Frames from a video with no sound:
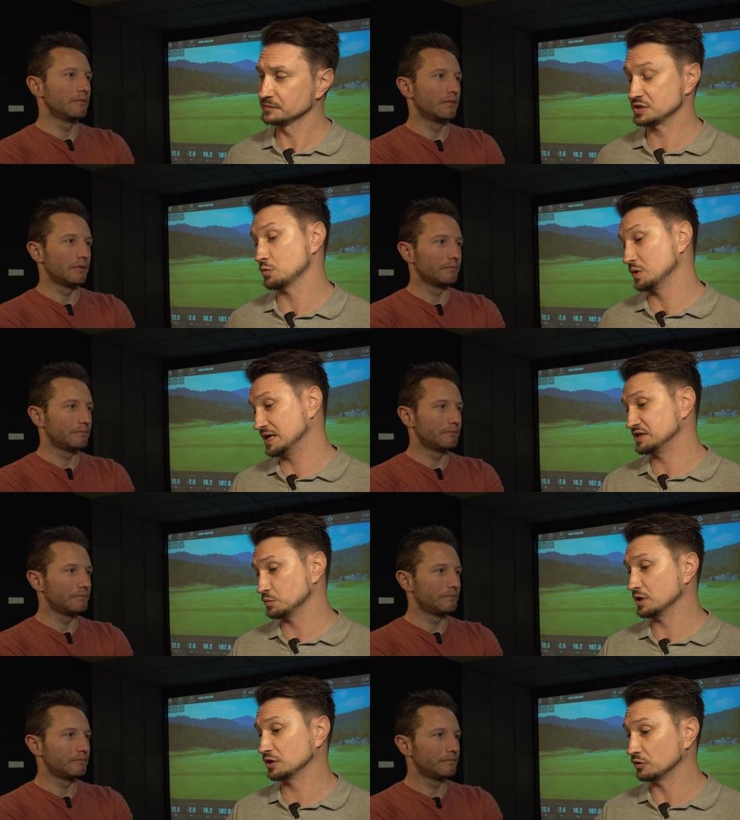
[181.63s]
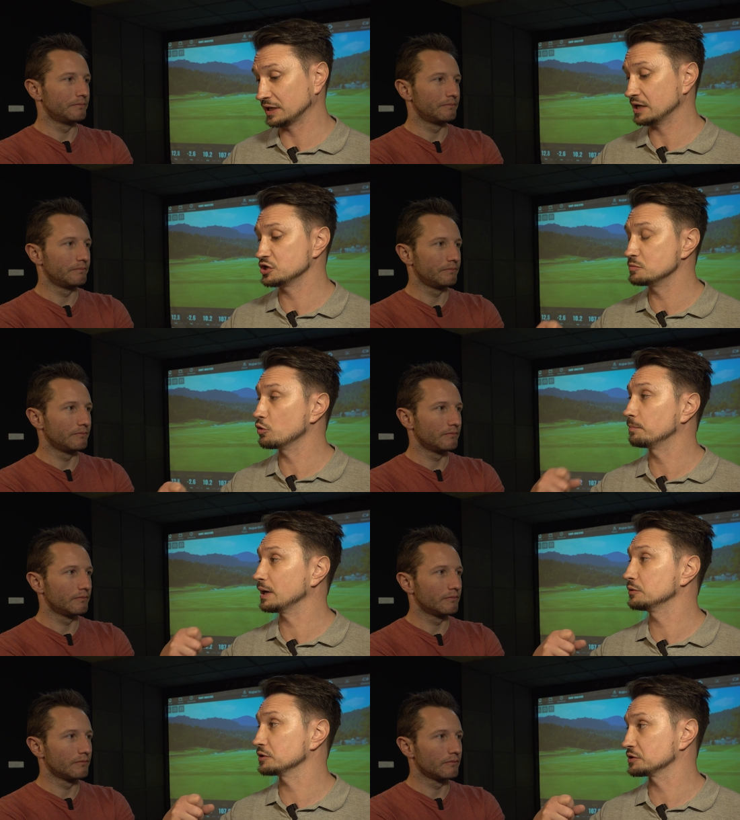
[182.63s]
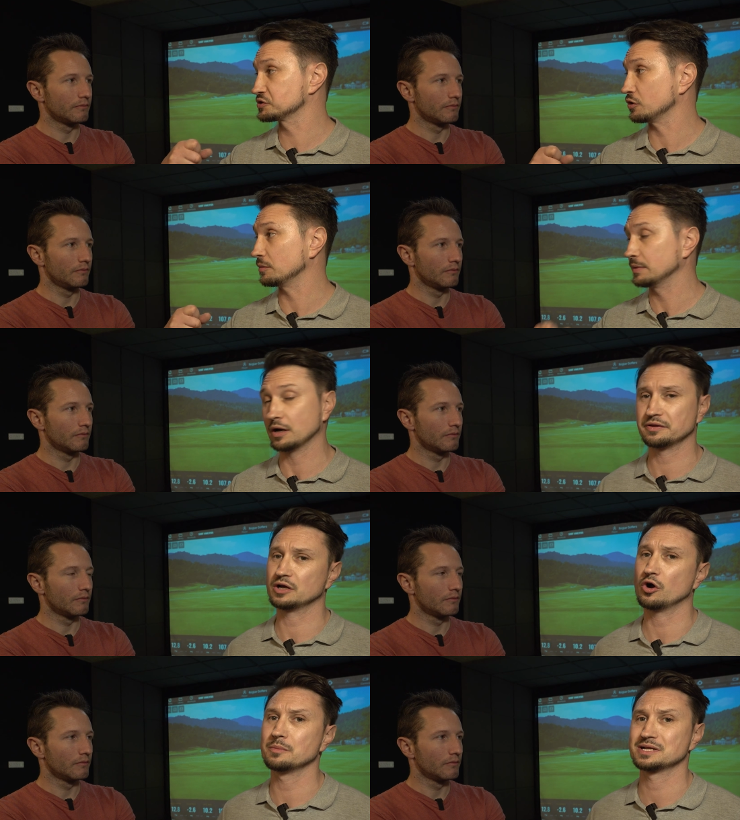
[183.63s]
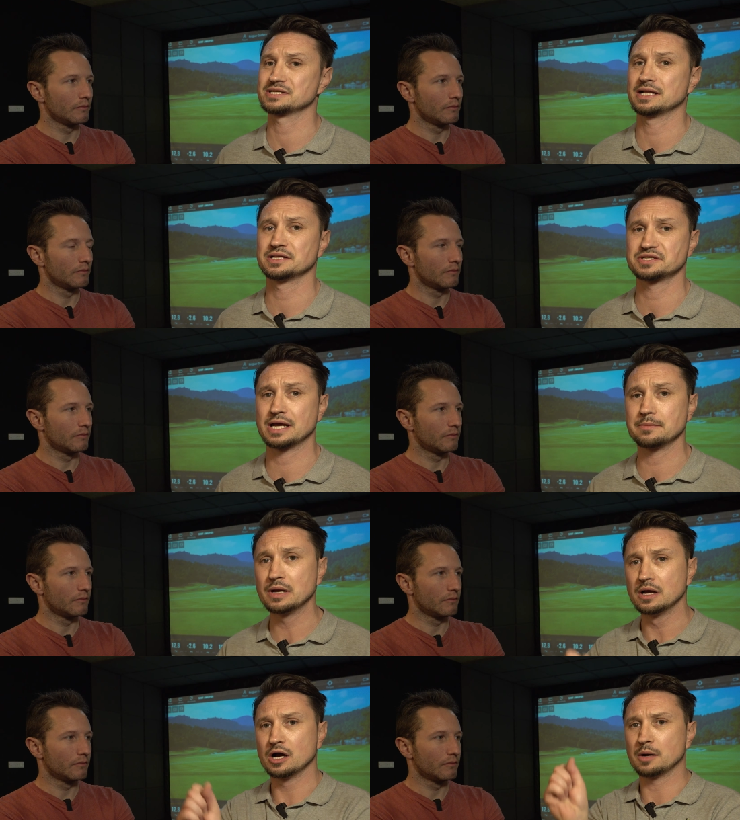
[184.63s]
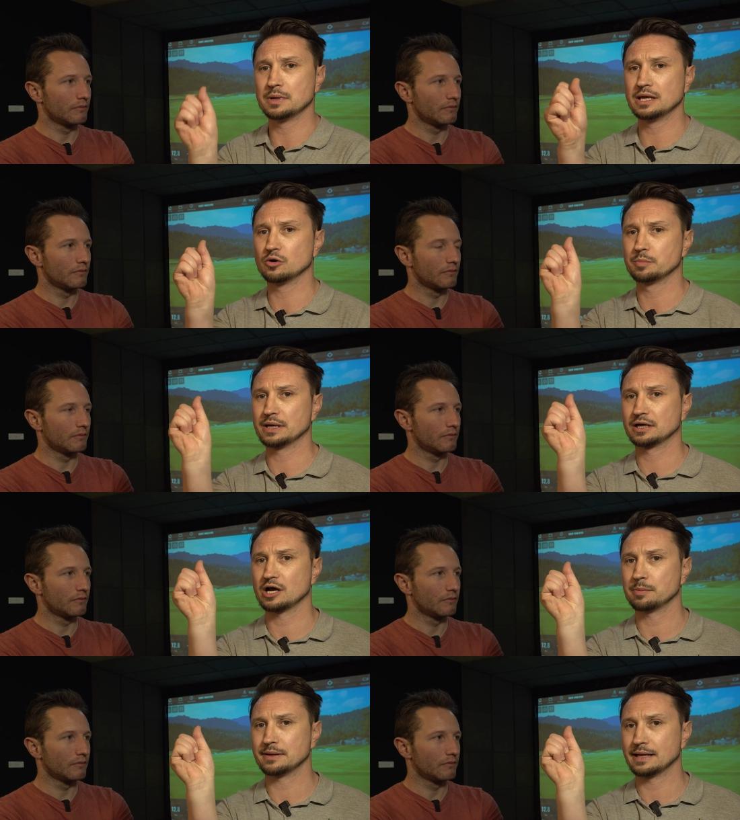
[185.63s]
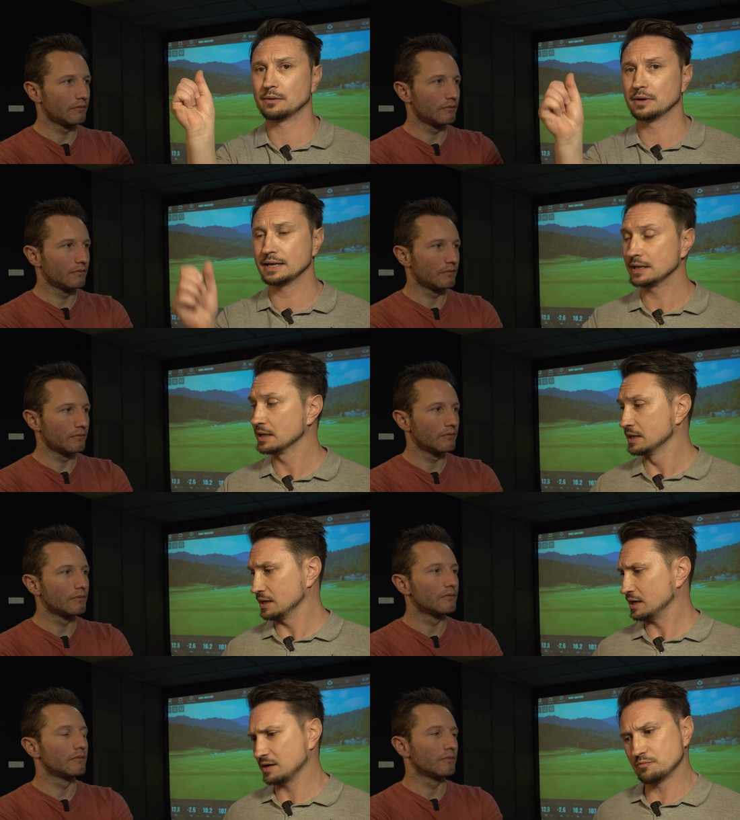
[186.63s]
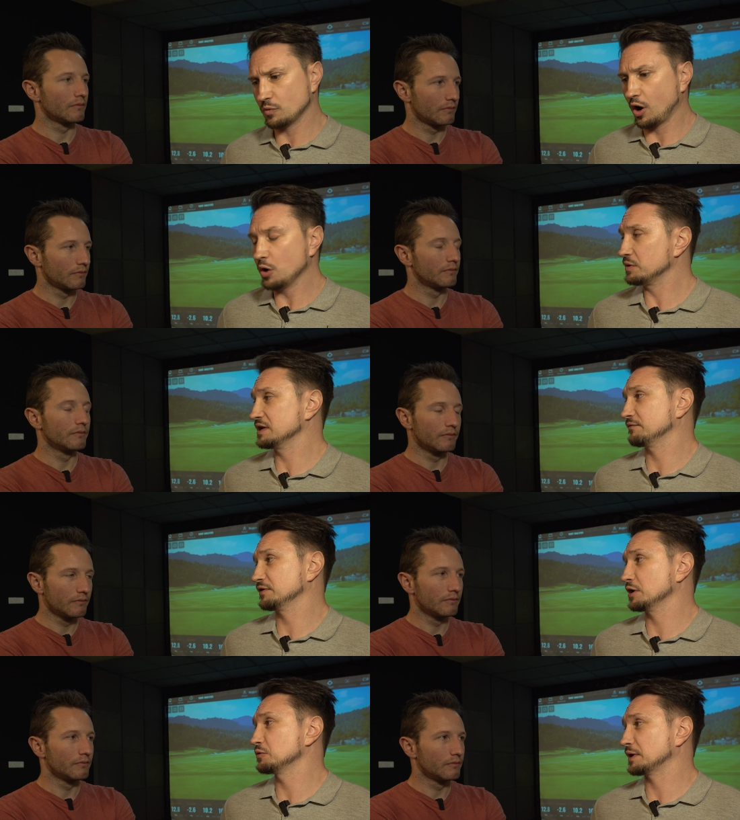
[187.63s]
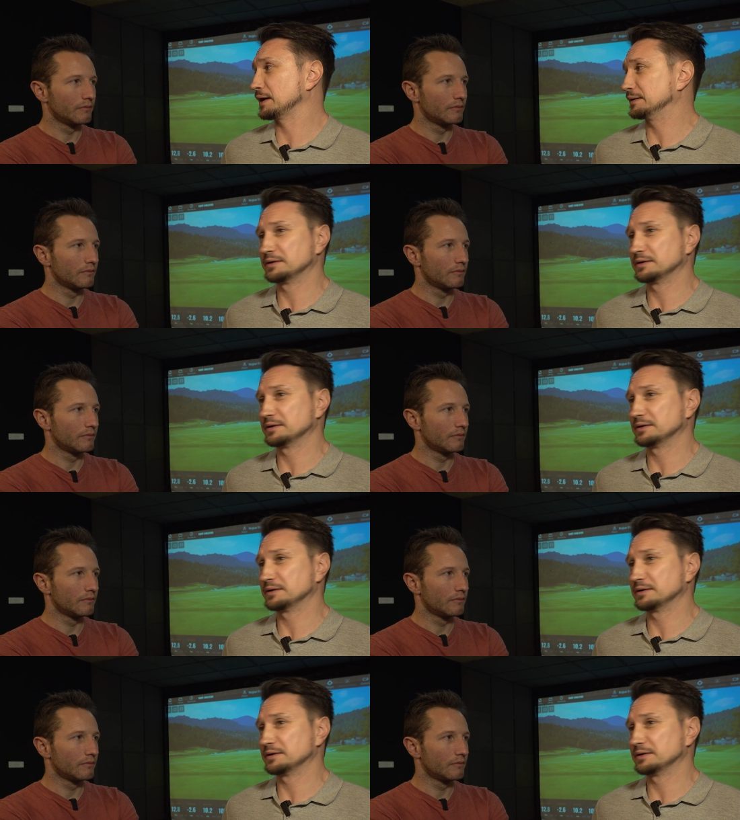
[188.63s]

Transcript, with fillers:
Speaker 1: So we need to work on getting you more bowed at the top. I think I'm exactly the same. I'm a little bit cuppy that way. I would never know that.